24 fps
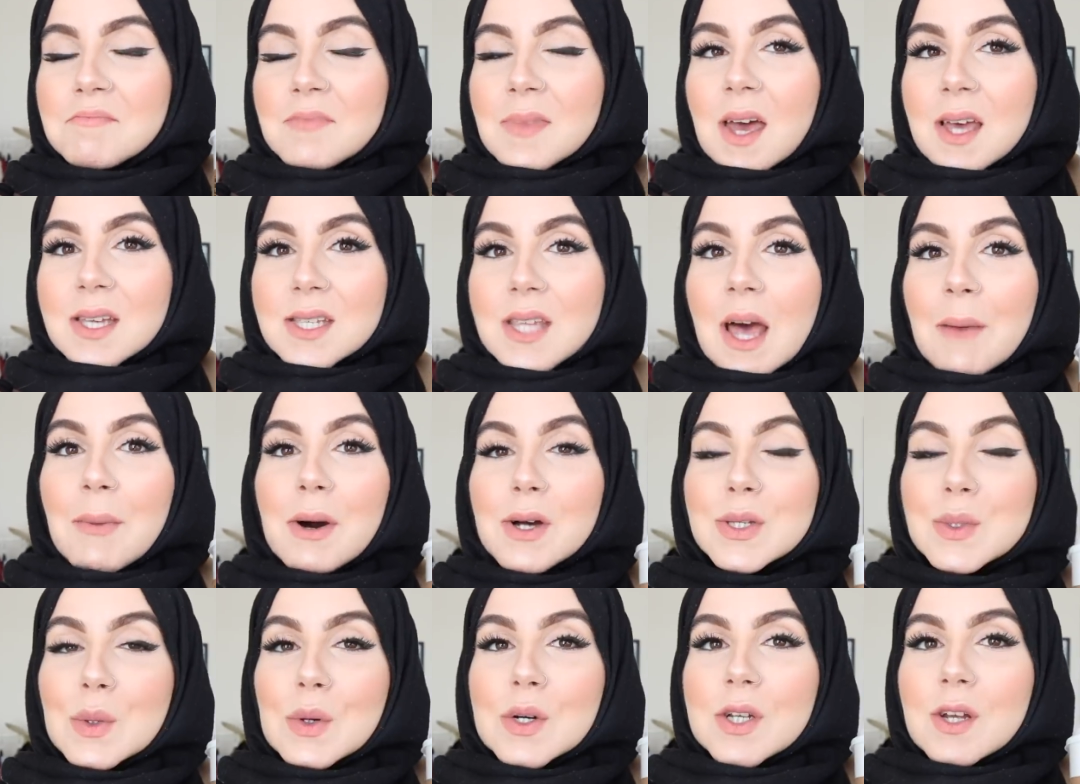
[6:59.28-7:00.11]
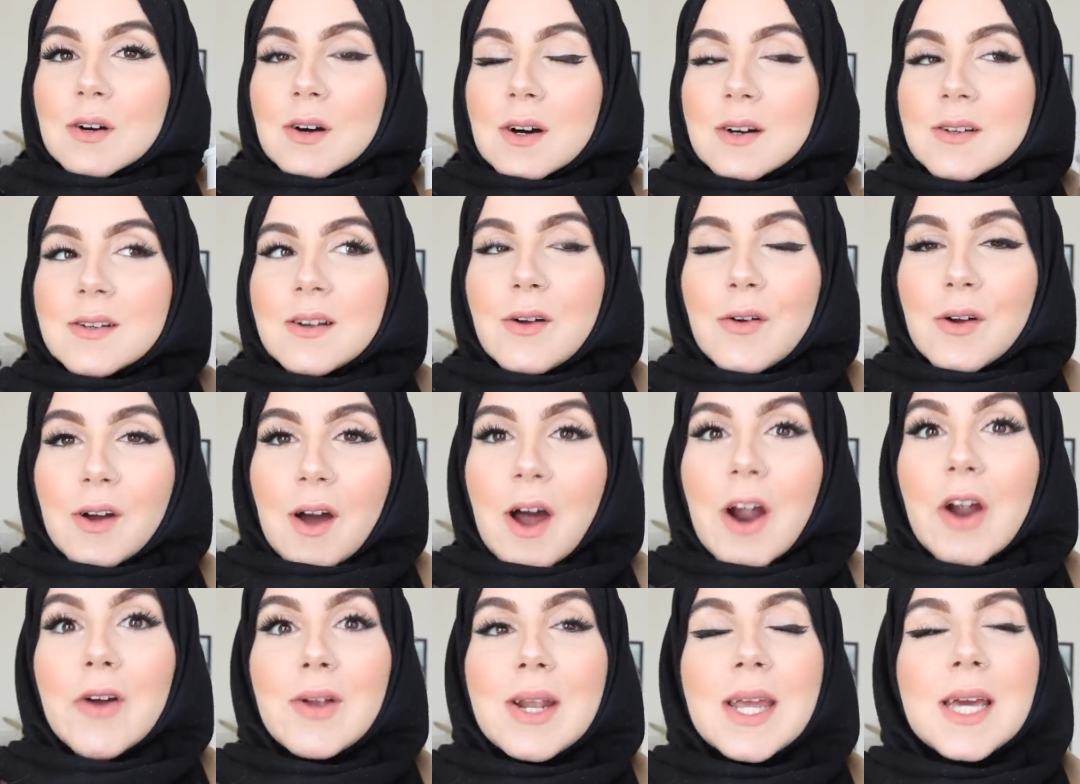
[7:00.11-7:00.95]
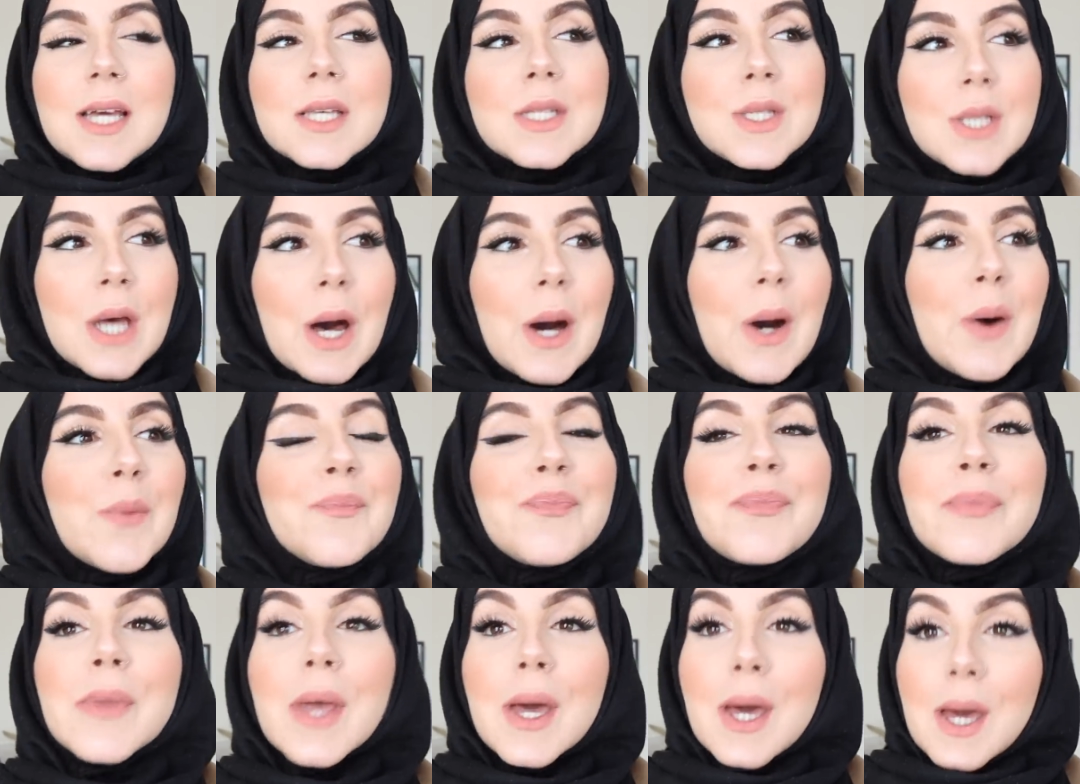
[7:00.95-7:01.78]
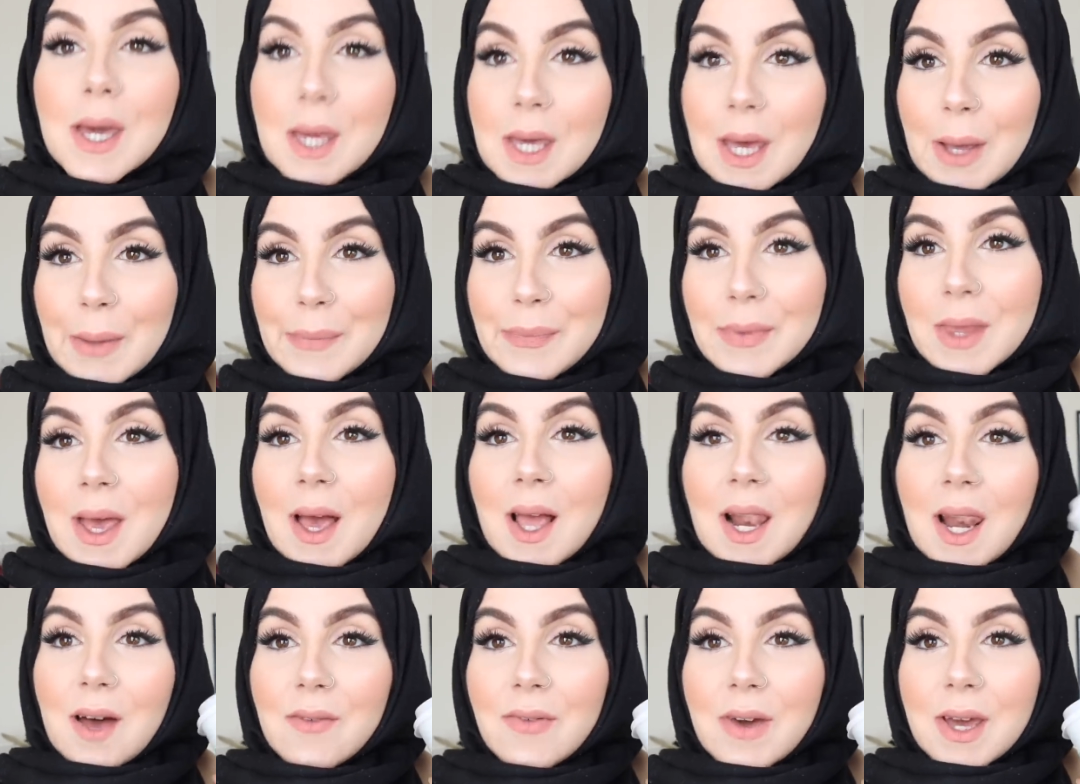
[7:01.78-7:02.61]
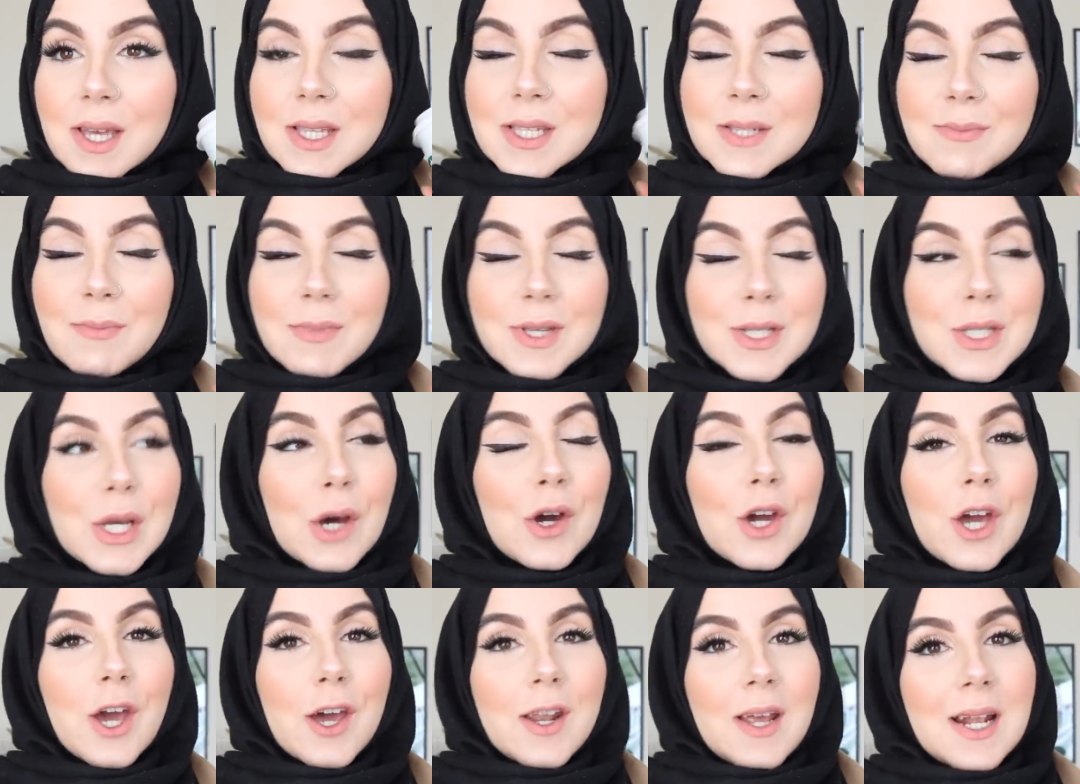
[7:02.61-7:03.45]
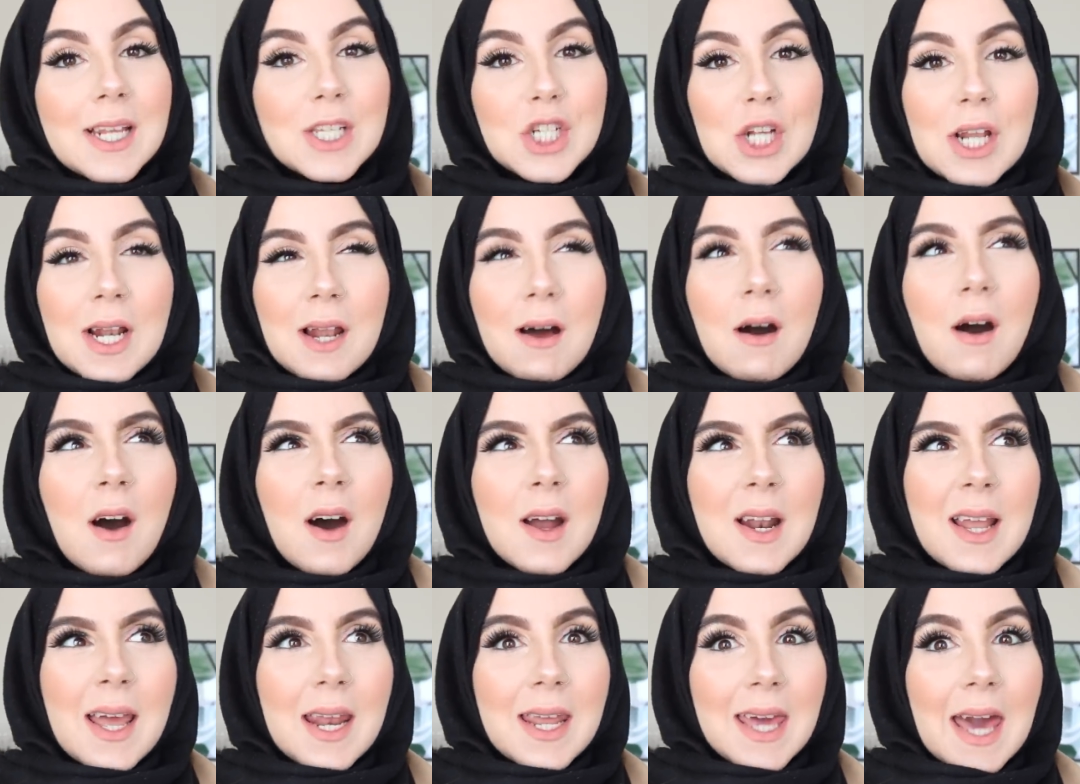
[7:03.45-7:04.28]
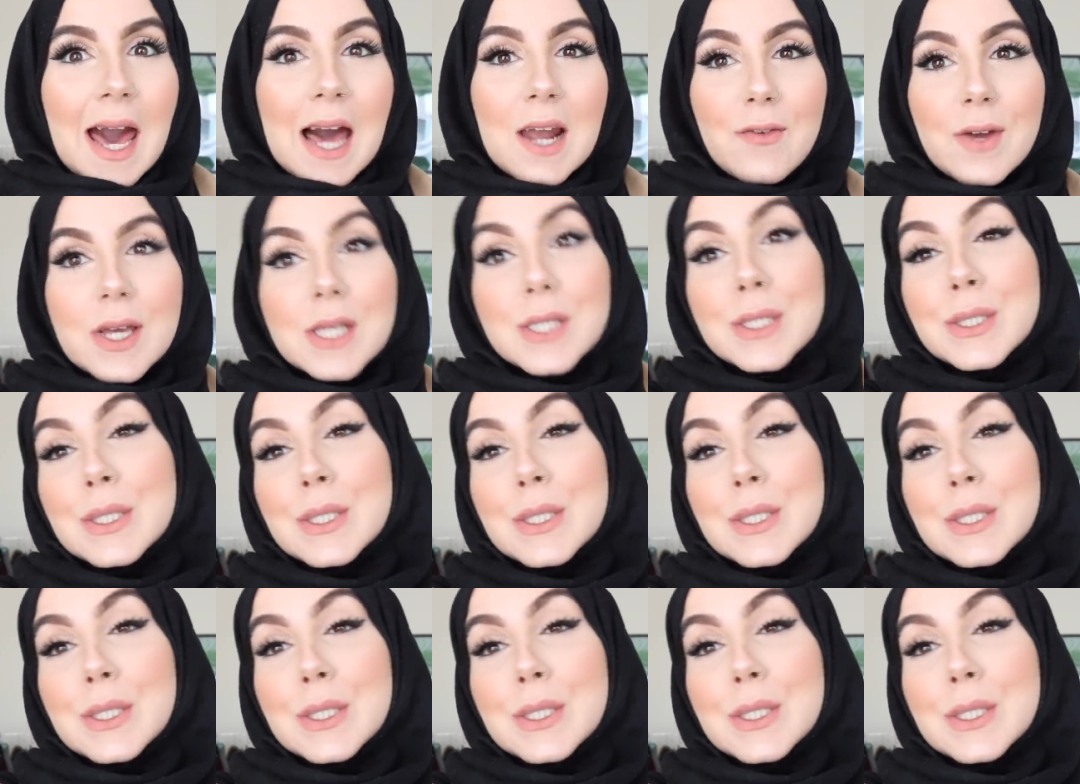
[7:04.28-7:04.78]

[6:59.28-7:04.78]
Starbucks order currently. So yeah, love it. It's so good and literally hardly any calories,